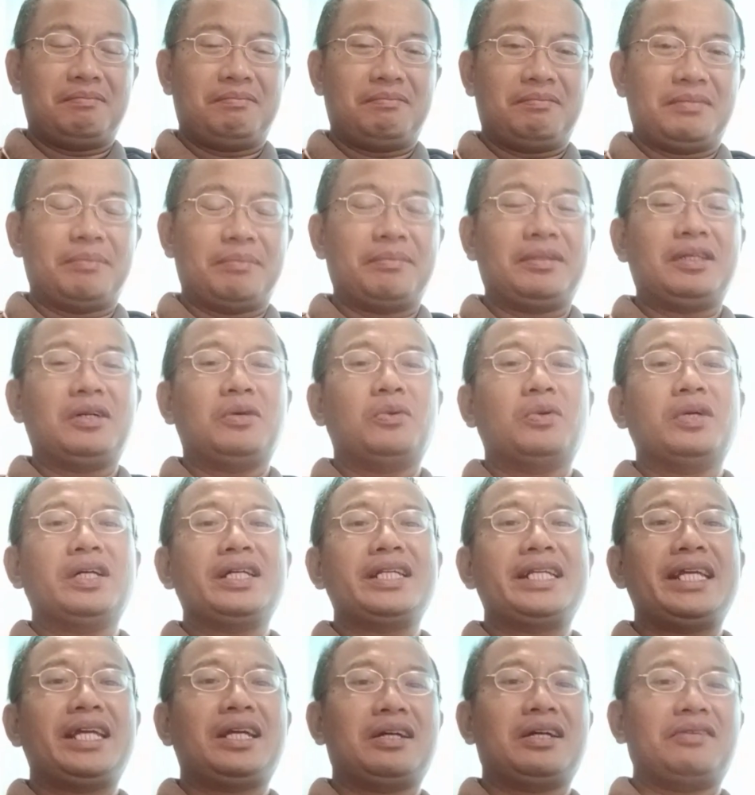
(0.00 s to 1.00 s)
the
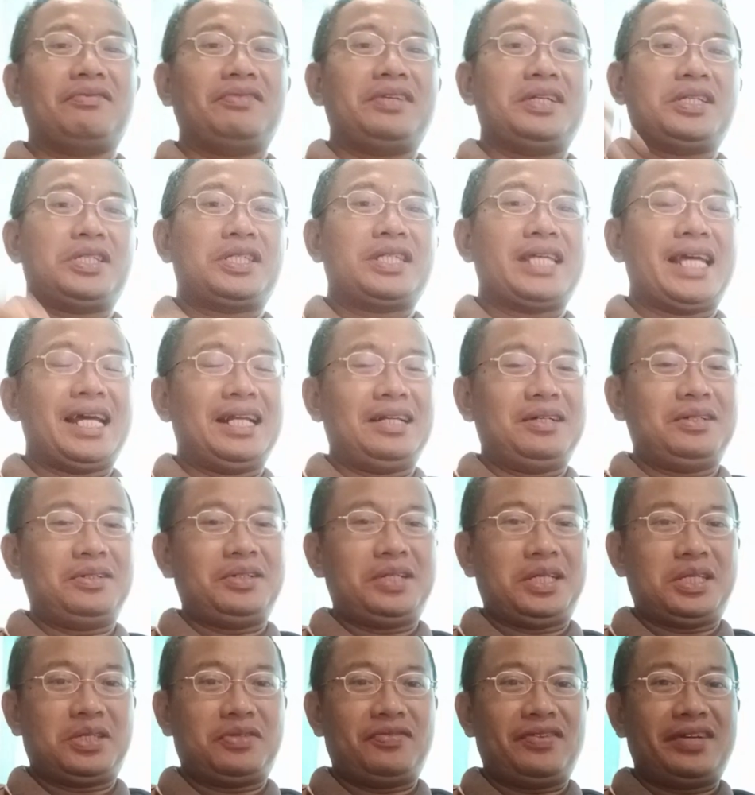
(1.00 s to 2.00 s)
wording of this CLO
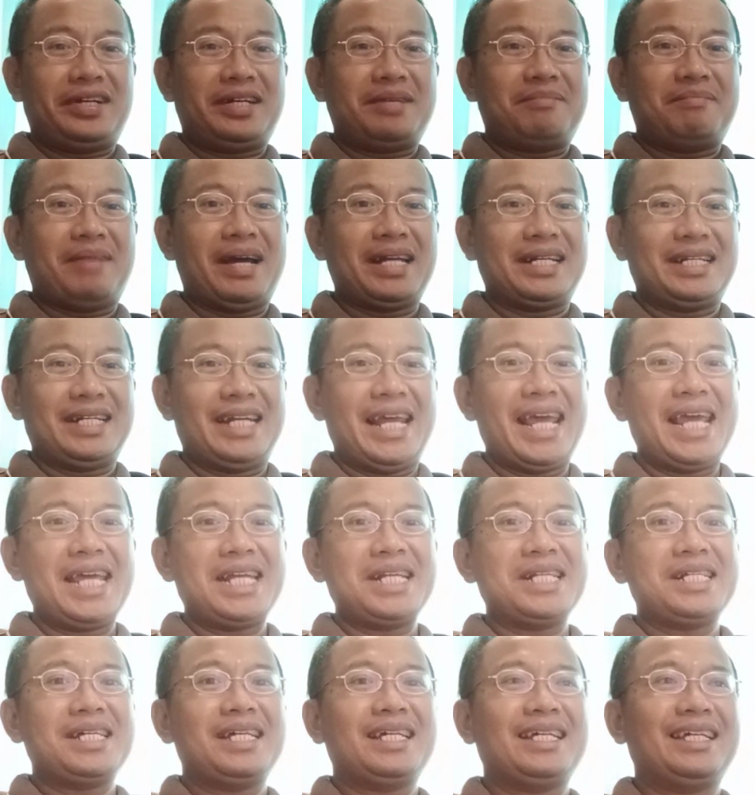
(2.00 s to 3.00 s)
is very
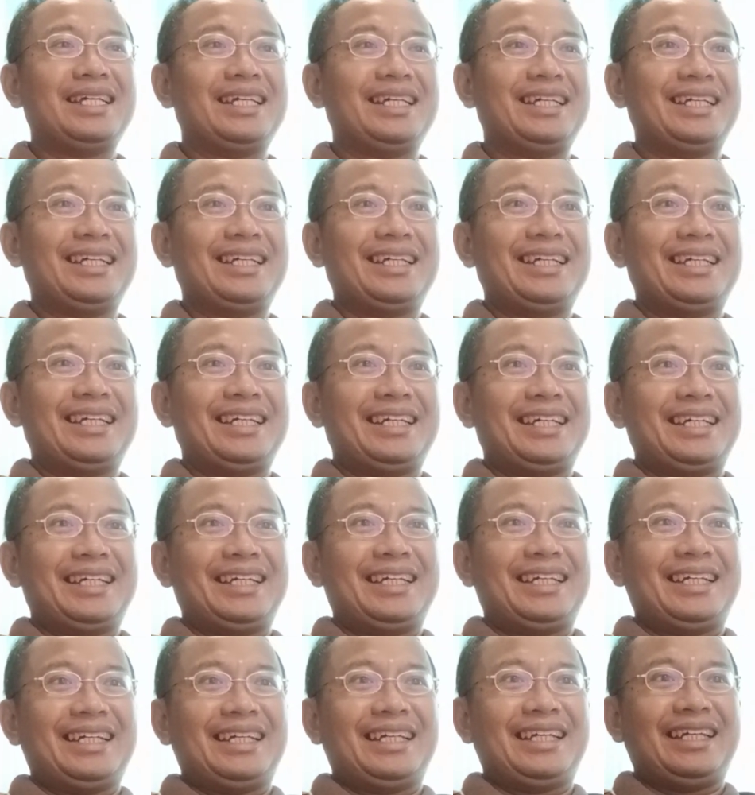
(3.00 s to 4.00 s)
mundane,
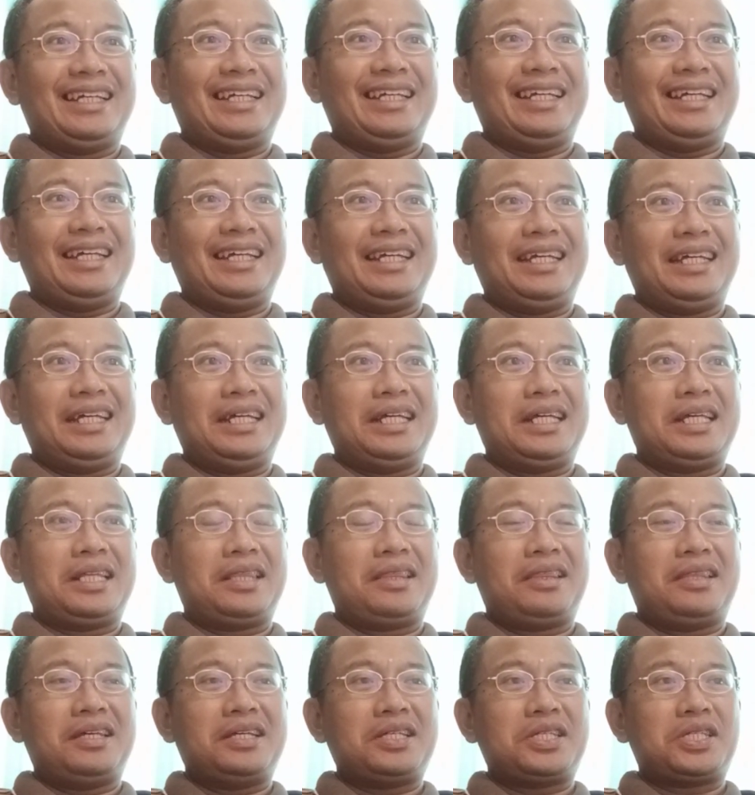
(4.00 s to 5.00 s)

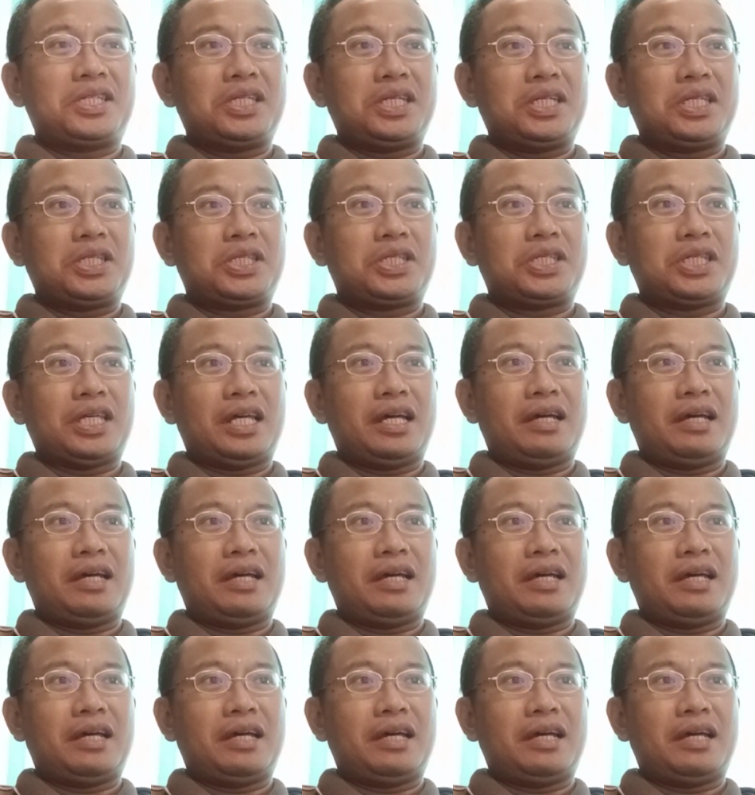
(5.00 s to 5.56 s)
and this is